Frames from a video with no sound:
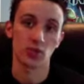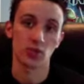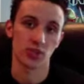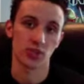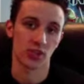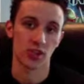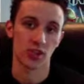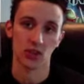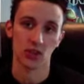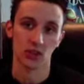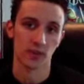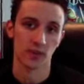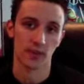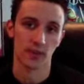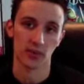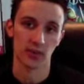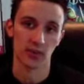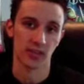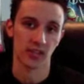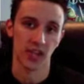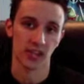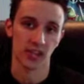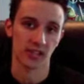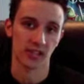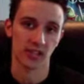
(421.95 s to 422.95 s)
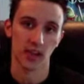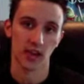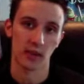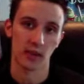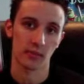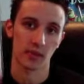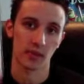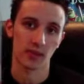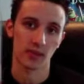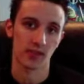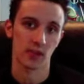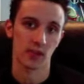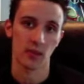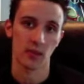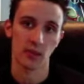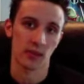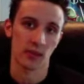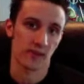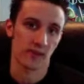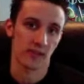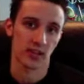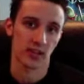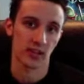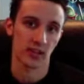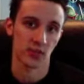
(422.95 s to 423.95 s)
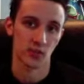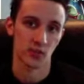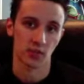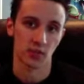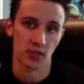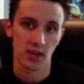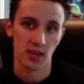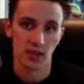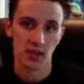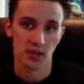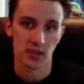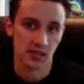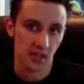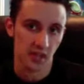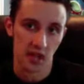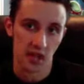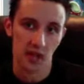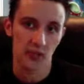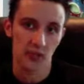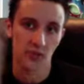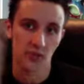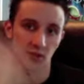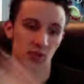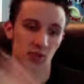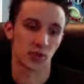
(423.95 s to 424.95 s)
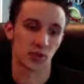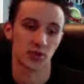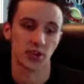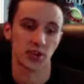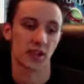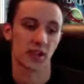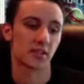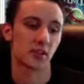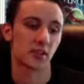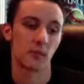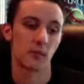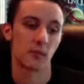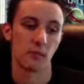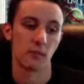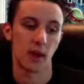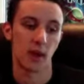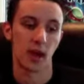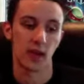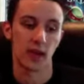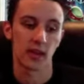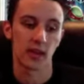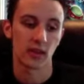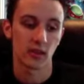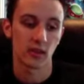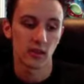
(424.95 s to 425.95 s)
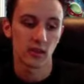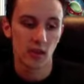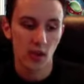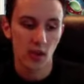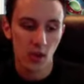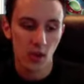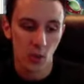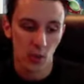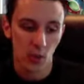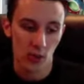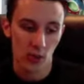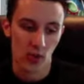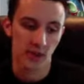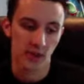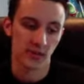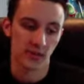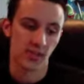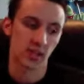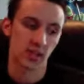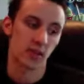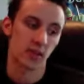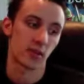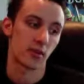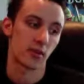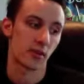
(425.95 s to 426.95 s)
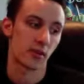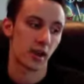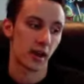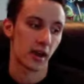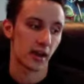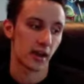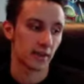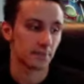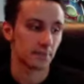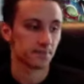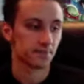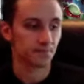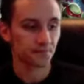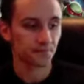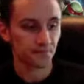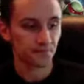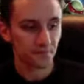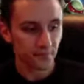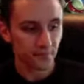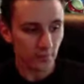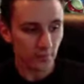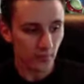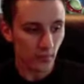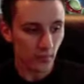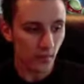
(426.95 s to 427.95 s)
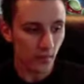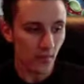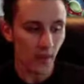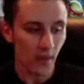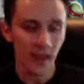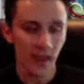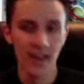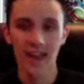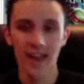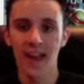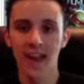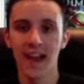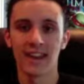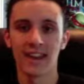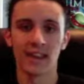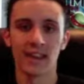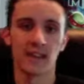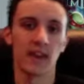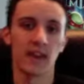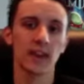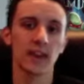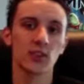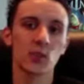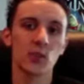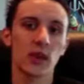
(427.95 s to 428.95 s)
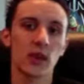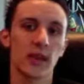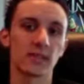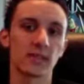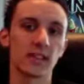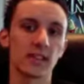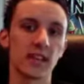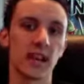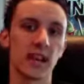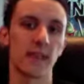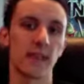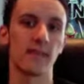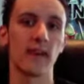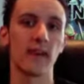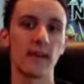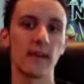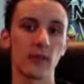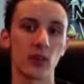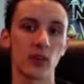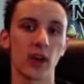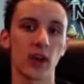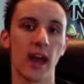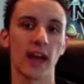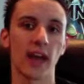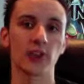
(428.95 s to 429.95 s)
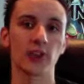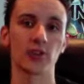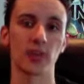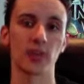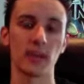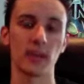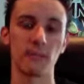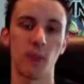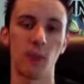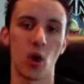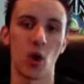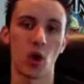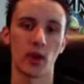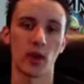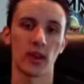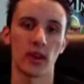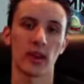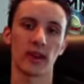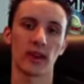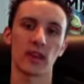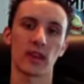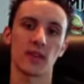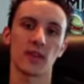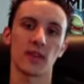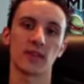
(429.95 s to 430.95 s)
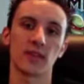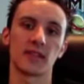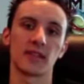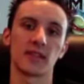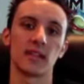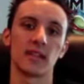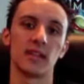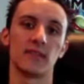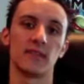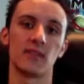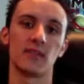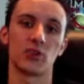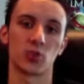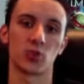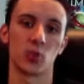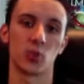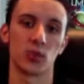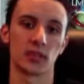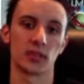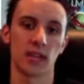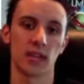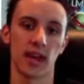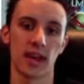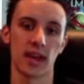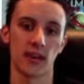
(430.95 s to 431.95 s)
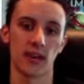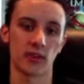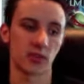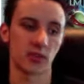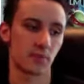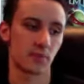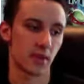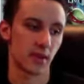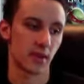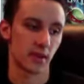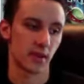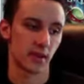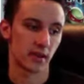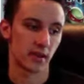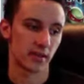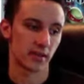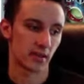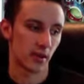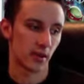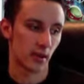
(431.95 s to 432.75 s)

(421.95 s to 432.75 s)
sucker for sex comedy. So I mean, if it gets released, there's a good chance I'll buy it, whether I've seen it or not. And the next one I've never actually bought in any of these individual titles because